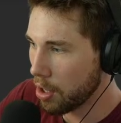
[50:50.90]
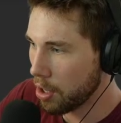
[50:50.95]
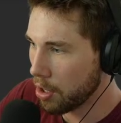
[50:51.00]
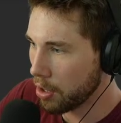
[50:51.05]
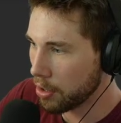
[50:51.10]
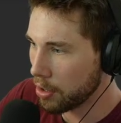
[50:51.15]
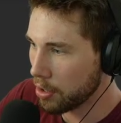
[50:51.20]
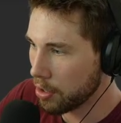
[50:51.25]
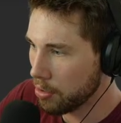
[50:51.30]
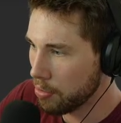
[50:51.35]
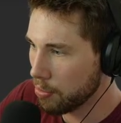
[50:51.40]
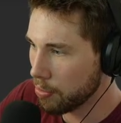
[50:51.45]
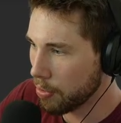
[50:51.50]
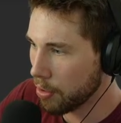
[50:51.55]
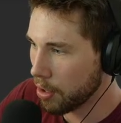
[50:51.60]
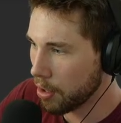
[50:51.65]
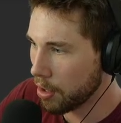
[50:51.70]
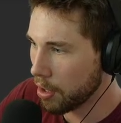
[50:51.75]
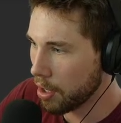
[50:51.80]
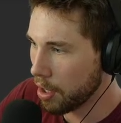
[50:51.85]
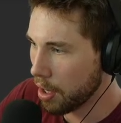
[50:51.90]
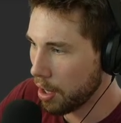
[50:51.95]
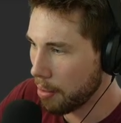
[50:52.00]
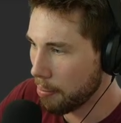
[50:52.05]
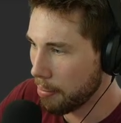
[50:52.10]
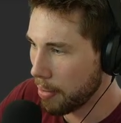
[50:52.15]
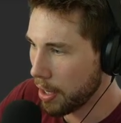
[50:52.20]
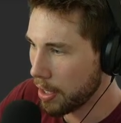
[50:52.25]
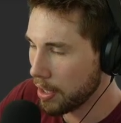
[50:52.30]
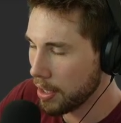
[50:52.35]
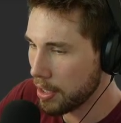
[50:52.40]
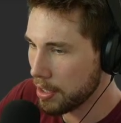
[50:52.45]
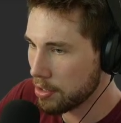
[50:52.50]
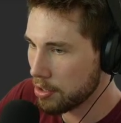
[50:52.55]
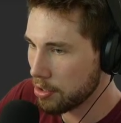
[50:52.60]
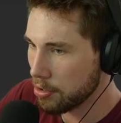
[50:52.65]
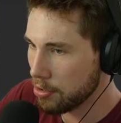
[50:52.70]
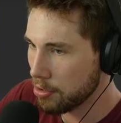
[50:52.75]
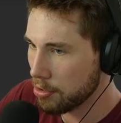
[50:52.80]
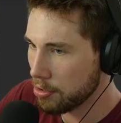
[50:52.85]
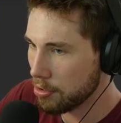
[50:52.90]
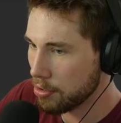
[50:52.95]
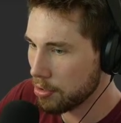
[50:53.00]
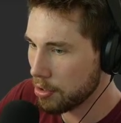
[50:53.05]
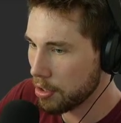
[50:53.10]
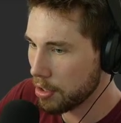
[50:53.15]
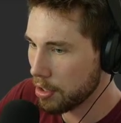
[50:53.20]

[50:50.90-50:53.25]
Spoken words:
you know what? I might need to